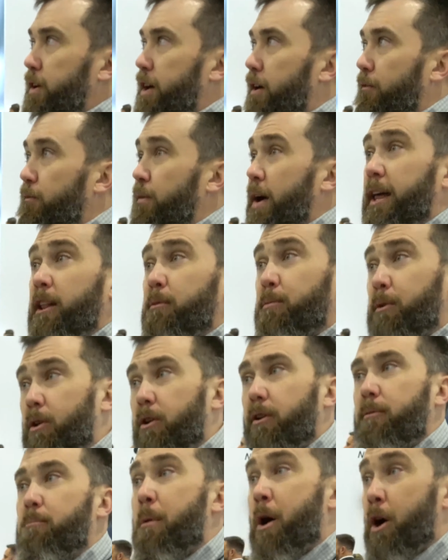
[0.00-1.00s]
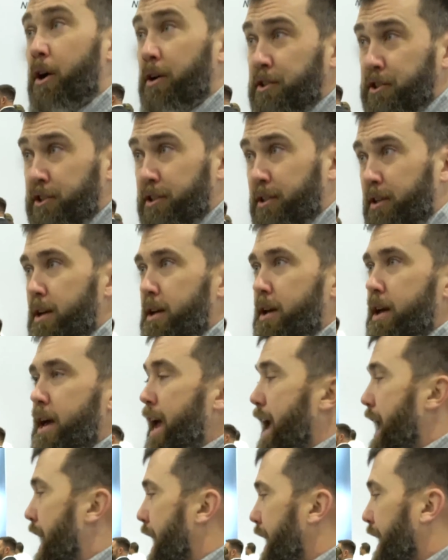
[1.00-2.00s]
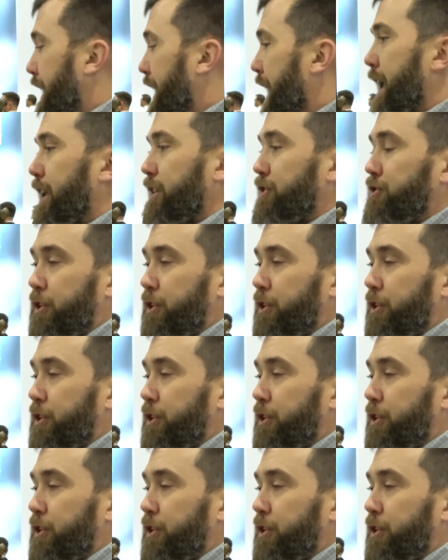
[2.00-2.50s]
available in March. And again,